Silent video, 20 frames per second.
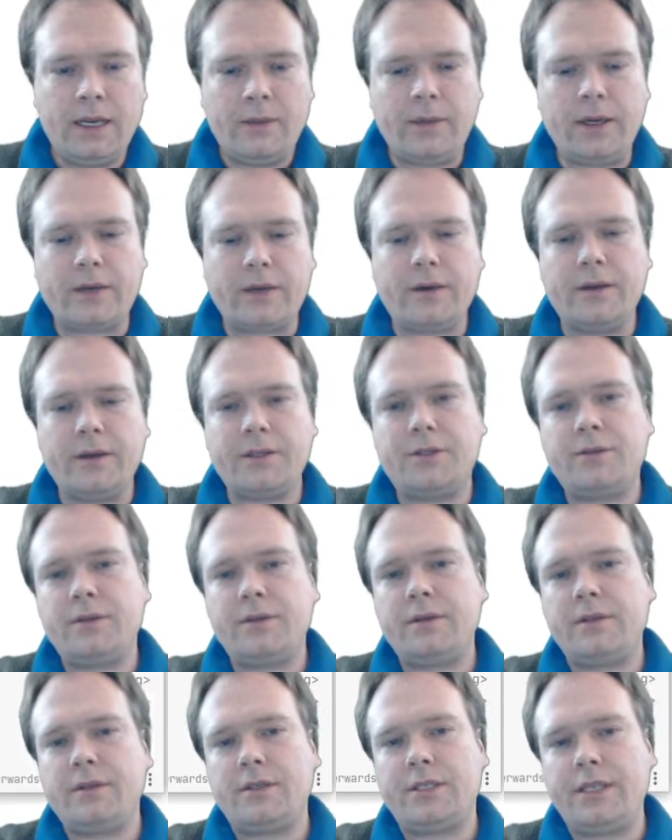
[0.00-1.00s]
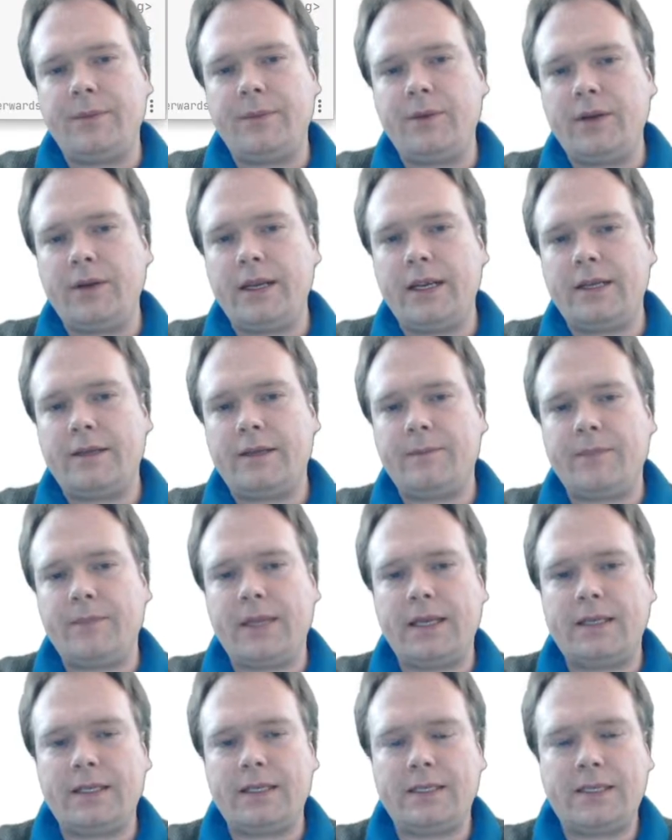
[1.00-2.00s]
We're going to simulate
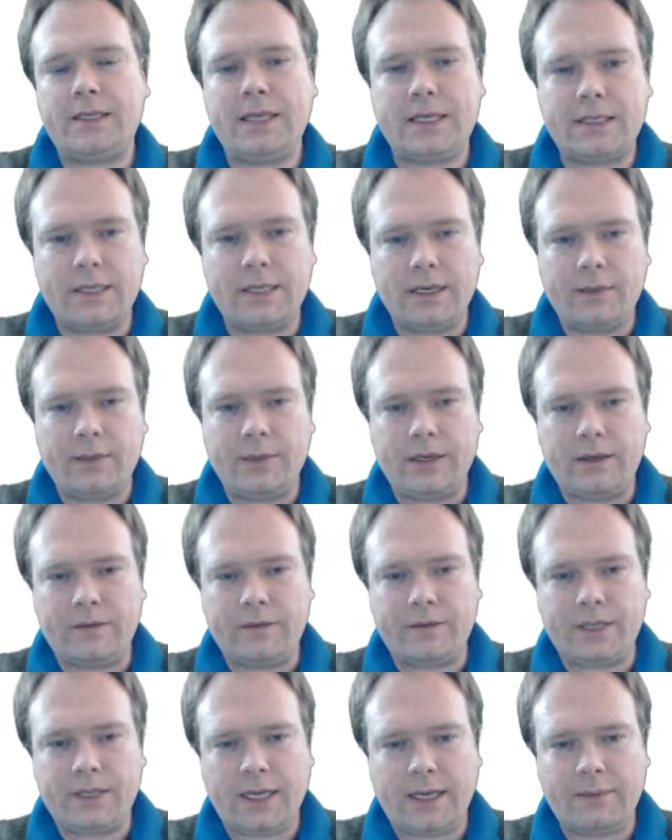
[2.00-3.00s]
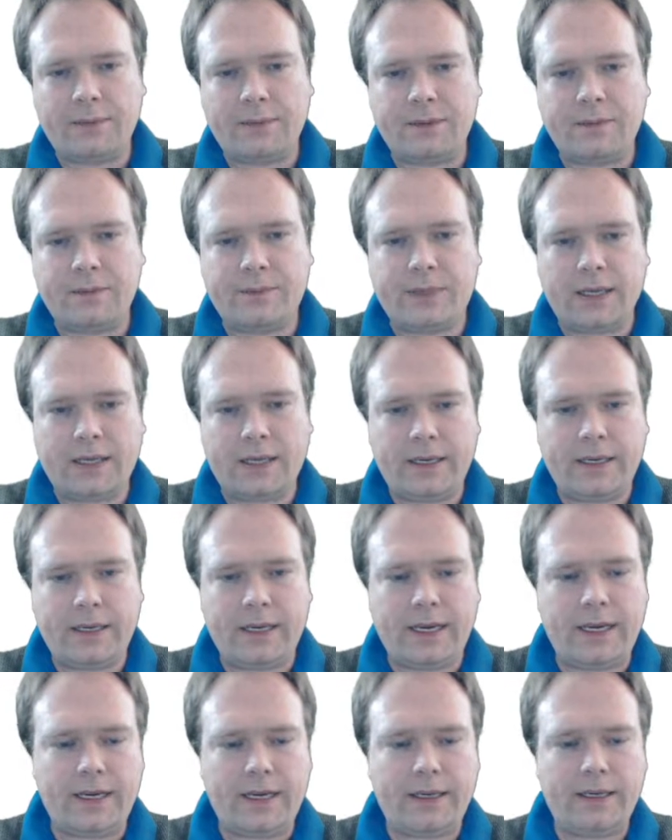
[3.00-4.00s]
that this takes a little bit of time by
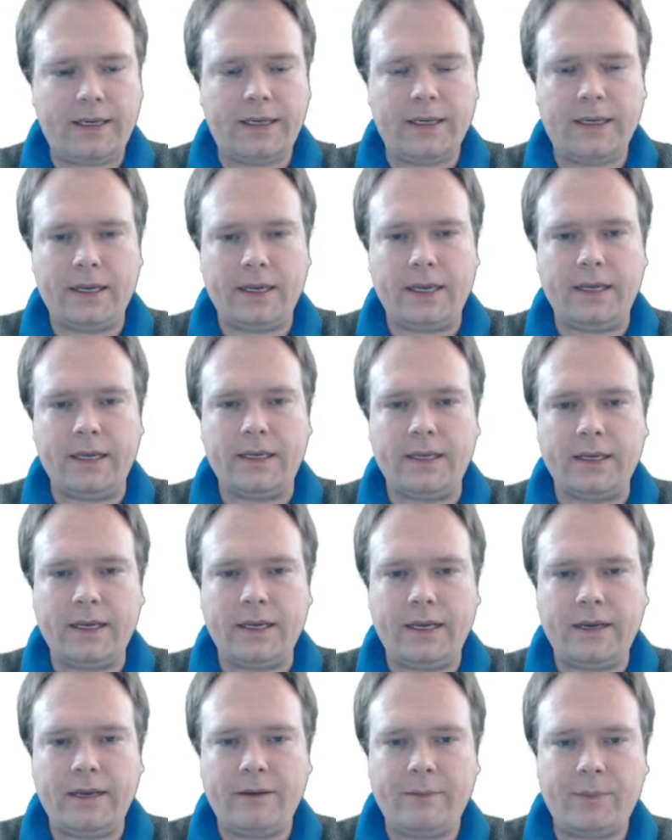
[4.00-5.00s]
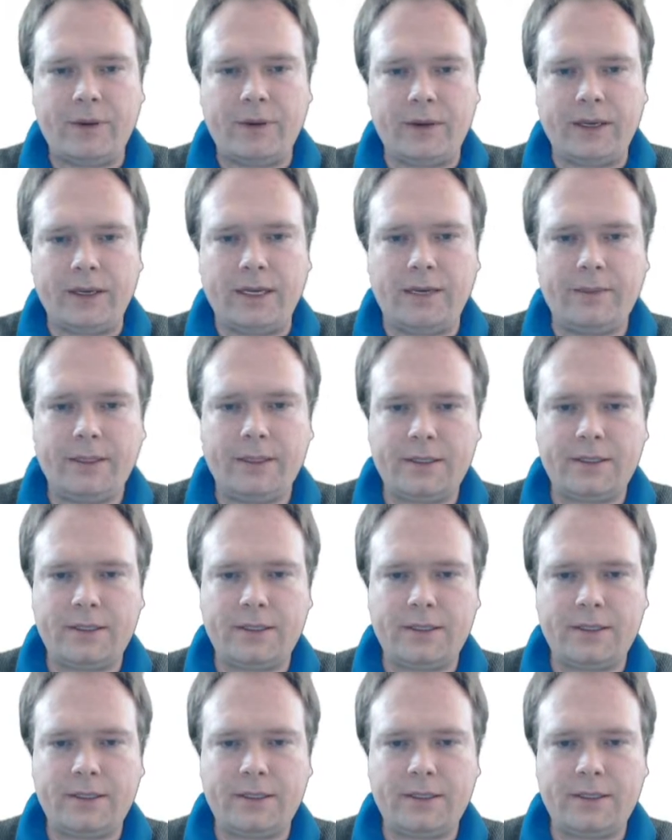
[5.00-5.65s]
adding a delay per element.